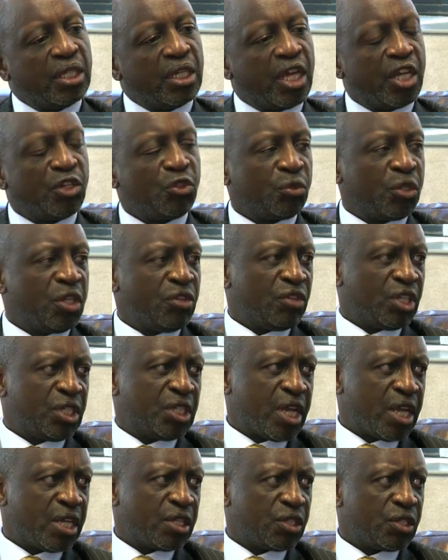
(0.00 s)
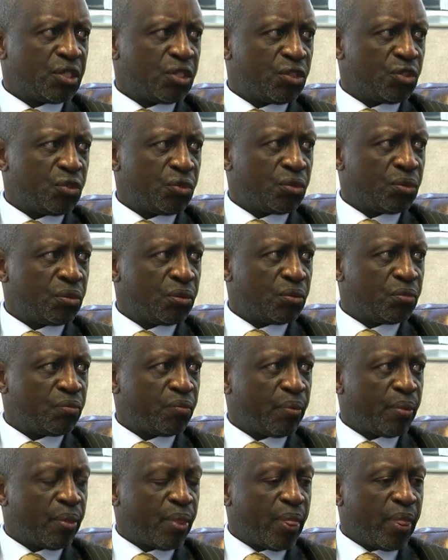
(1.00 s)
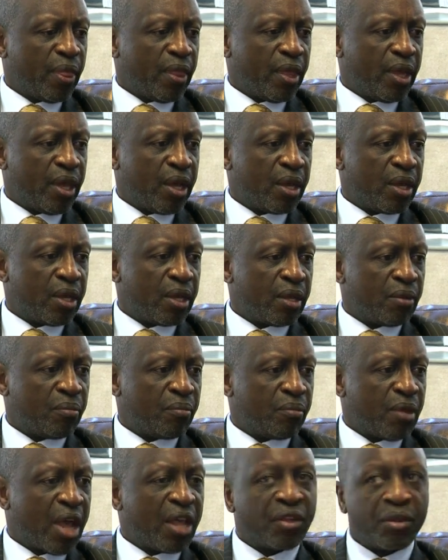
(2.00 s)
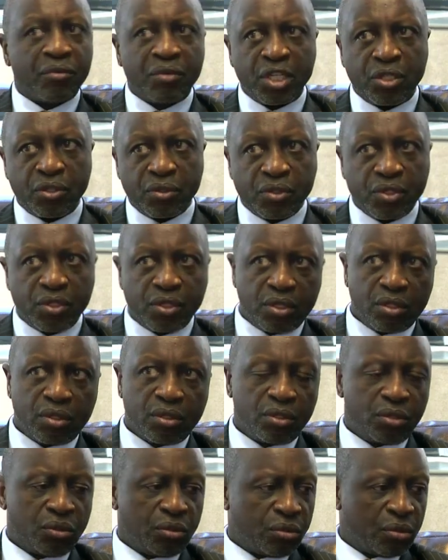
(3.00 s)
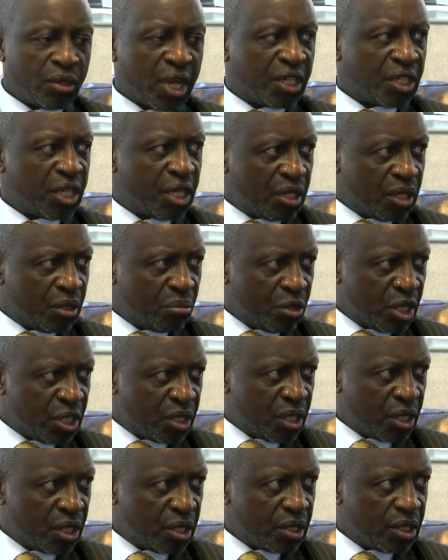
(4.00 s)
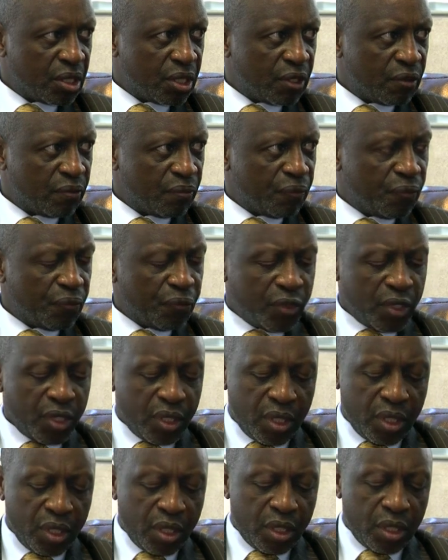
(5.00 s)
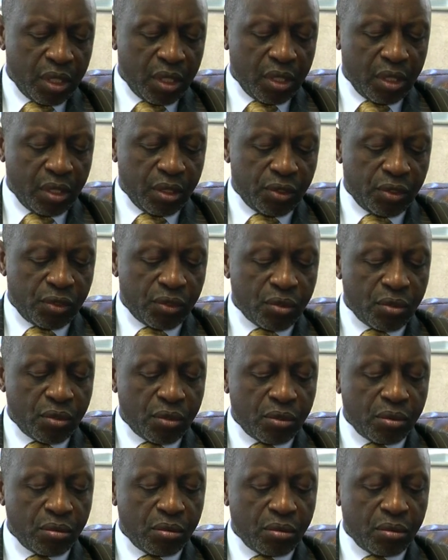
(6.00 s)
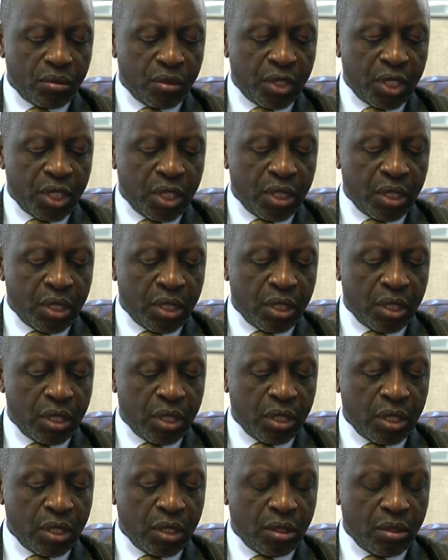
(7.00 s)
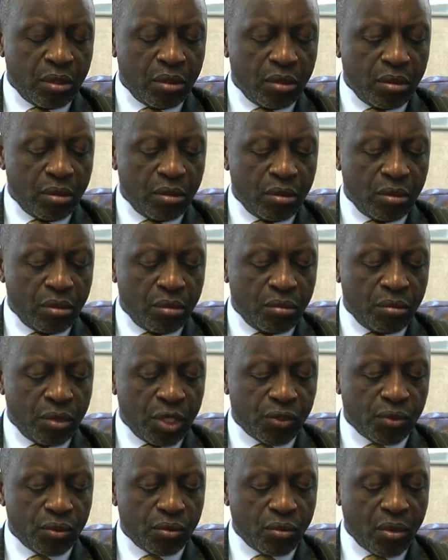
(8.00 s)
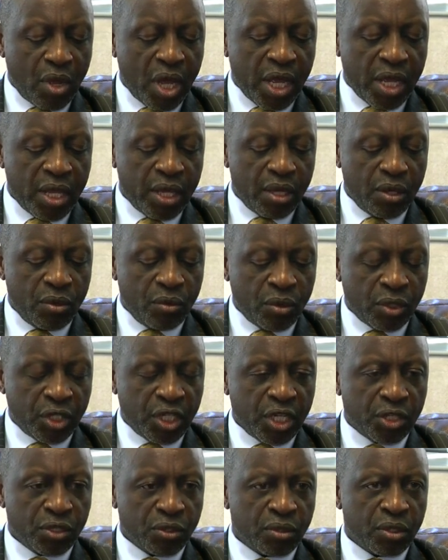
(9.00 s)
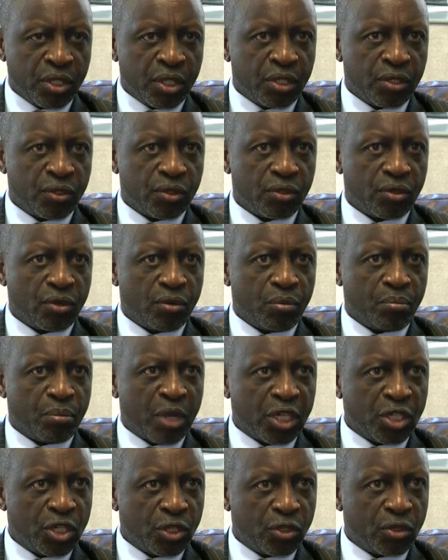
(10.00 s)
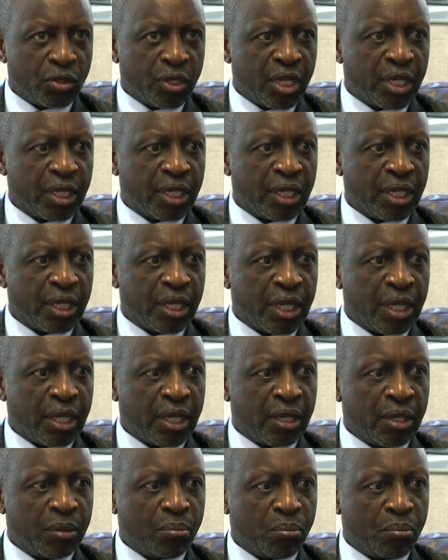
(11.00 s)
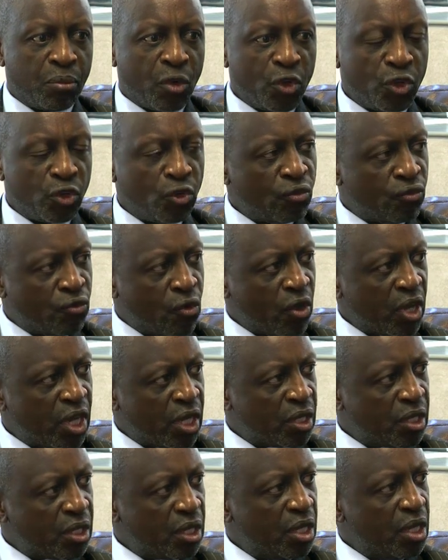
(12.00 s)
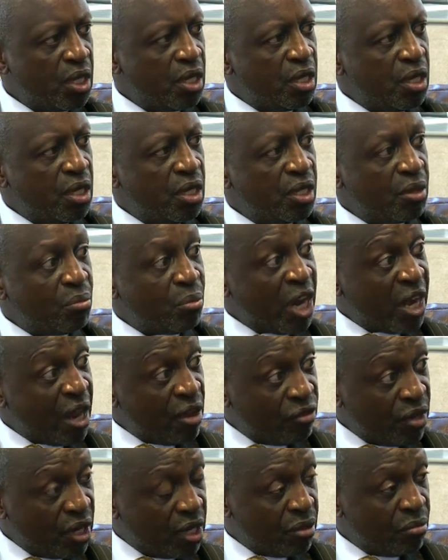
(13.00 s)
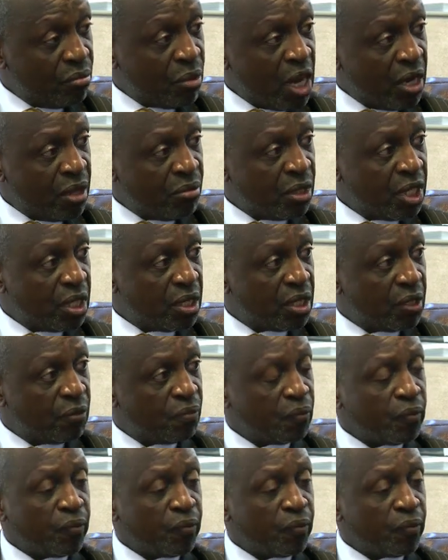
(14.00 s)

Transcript: and to give a chance to um, other regions to attend the presidency. So the reason why rotation is particularly a point of focus in the Pan-African Parliament